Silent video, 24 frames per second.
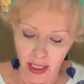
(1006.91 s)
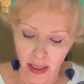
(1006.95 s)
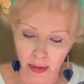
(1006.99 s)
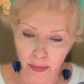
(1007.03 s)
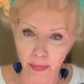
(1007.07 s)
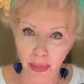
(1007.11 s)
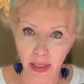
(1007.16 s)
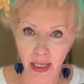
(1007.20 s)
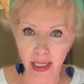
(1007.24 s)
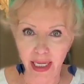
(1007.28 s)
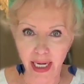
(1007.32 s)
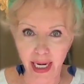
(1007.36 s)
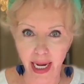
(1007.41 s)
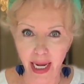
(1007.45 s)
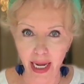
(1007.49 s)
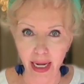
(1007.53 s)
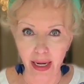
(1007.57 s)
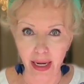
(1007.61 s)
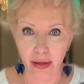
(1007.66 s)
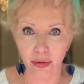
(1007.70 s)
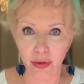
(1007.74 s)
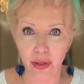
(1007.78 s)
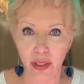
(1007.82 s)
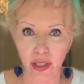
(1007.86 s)
But
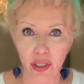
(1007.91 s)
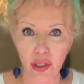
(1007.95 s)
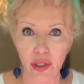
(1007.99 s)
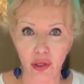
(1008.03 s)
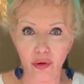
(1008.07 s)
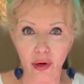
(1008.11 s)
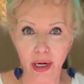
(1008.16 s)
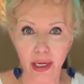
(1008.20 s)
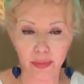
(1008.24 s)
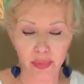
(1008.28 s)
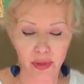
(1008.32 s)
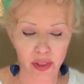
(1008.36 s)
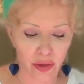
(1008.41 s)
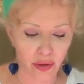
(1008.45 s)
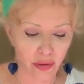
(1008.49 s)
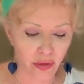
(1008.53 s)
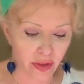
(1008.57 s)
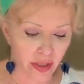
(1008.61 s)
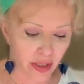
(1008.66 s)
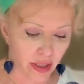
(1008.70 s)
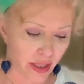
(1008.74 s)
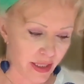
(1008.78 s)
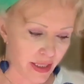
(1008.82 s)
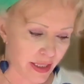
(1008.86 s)
now you're up to your
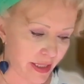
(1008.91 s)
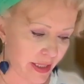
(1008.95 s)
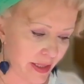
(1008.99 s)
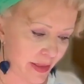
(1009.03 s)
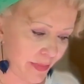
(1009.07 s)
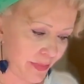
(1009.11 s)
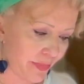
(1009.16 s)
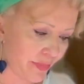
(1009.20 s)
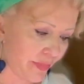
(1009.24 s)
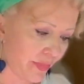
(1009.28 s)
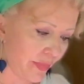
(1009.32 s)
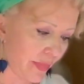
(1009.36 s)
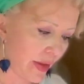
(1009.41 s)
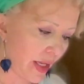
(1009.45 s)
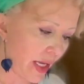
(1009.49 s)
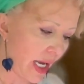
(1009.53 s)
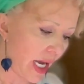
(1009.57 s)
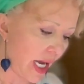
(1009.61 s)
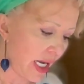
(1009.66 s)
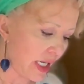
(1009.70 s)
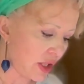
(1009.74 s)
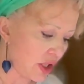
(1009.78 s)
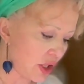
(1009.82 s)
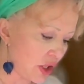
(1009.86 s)
thighs.
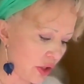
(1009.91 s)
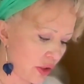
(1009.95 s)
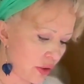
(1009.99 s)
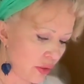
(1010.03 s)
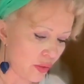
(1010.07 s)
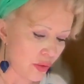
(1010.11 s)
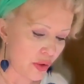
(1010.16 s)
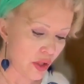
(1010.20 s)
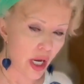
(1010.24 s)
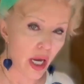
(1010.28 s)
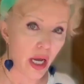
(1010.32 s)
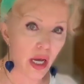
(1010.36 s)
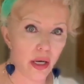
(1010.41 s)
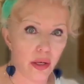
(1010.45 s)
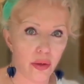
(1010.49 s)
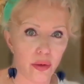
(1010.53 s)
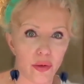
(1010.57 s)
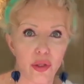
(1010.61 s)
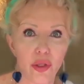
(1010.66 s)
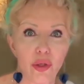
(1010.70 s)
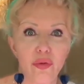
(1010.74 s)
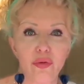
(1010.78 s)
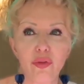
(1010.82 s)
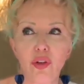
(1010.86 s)
And you know
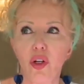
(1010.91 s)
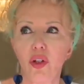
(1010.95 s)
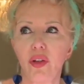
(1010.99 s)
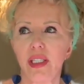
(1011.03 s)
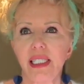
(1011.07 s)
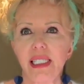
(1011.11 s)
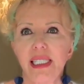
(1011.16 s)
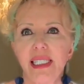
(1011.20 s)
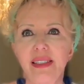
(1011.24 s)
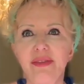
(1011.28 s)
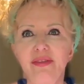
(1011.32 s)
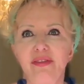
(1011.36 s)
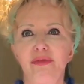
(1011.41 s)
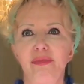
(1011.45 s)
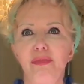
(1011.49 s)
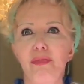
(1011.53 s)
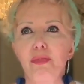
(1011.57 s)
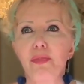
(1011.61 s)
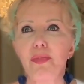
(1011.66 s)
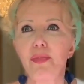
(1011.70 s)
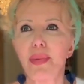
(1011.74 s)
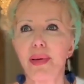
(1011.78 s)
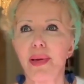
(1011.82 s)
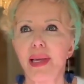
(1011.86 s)
you've got this
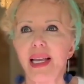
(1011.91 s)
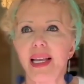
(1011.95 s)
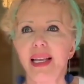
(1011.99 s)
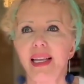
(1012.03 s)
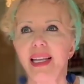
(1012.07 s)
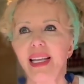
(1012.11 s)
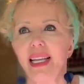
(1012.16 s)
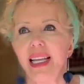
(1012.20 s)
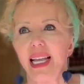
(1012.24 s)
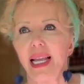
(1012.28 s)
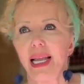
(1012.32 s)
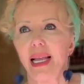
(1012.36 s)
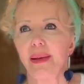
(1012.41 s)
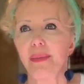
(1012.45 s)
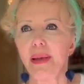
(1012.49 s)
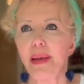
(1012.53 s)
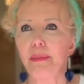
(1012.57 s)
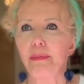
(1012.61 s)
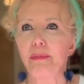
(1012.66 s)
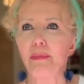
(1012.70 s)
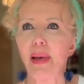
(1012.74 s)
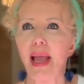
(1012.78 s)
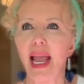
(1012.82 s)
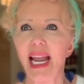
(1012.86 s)

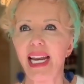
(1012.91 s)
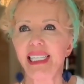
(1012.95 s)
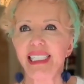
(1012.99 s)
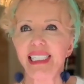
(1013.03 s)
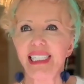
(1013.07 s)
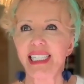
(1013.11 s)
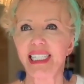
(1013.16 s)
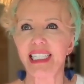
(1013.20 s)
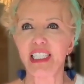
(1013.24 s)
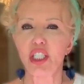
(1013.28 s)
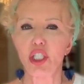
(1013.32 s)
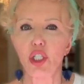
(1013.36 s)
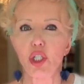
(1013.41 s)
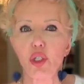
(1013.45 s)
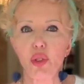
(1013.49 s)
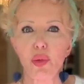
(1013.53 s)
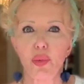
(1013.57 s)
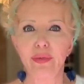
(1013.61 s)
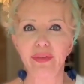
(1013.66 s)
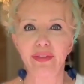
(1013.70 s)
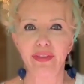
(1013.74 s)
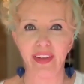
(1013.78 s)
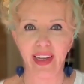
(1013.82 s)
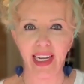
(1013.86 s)
impending
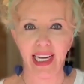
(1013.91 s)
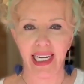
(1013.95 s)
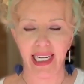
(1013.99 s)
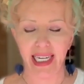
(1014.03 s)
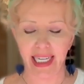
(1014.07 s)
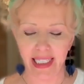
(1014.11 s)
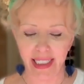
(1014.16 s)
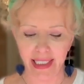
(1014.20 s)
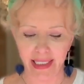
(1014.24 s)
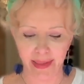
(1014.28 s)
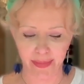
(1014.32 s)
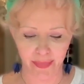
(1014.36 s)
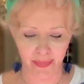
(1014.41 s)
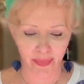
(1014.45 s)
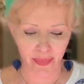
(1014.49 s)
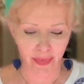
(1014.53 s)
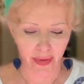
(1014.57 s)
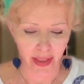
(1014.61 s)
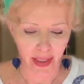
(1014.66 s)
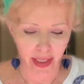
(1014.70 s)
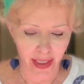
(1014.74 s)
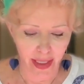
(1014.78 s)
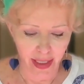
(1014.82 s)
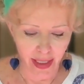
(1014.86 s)
doom feeling.
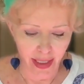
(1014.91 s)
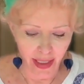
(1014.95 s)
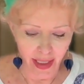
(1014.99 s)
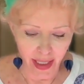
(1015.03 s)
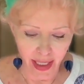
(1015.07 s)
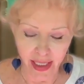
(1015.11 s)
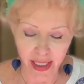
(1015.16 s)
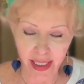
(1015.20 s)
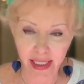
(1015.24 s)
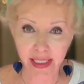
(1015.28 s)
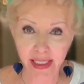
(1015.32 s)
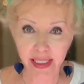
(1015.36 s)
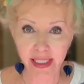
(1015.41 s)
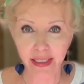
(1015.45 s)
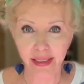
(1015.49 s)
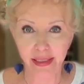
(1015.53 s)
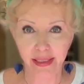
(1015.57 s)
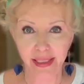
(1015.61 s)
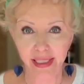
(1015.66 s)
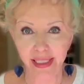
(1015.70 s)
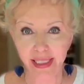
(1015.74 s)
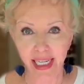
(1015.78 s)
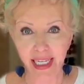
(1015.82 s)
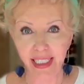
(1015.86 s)
And they're still
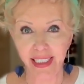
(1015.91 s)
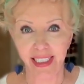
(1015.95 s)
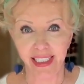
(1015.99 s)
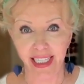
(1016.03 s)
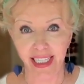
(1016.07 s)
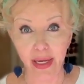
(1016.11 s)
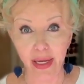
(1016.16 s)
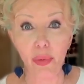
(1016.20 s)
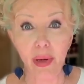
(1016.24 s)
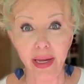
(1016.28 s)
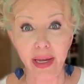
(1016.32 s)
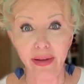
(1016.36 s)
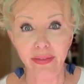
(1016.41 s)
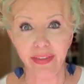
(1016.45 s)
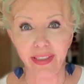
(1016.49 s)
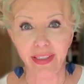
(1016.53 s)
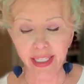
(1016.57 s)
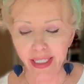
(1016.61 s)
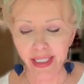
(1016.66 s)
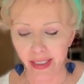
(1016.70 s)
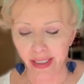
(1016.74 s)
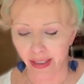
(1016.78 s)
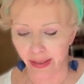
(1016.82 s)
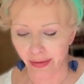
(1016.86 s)
standing there waving
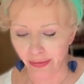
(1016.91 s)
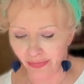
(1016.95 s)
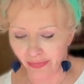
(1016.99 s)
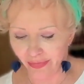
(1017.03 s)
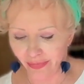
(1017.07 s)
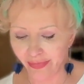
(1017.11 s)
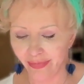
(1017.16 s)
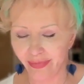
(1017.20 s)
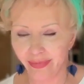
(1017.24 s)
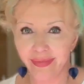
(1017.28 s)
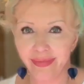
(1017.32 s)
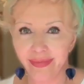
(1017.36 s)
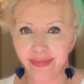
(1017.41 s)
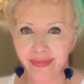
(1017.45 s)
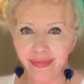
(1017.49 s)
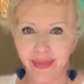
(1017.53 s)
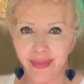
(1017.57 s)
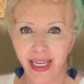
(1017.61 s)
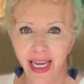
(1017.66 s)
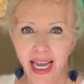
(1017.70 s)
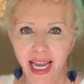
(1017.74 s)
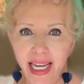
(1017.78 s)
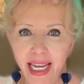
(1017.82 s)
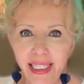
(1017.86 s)
at you.
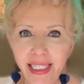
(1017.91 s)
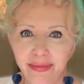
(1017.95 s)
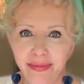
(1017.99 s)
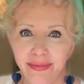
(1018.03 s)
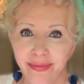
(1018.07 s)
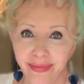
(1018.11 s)
"Yeah,